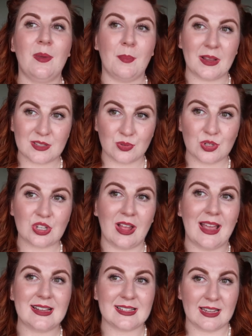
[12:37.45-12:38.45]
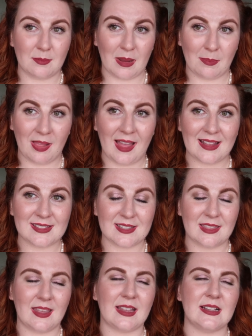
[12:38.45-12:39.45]
my socialising and my plans
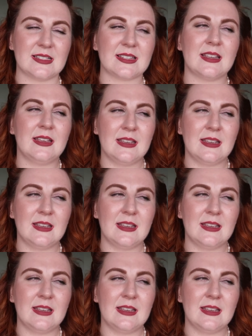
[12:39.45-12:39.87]
and things,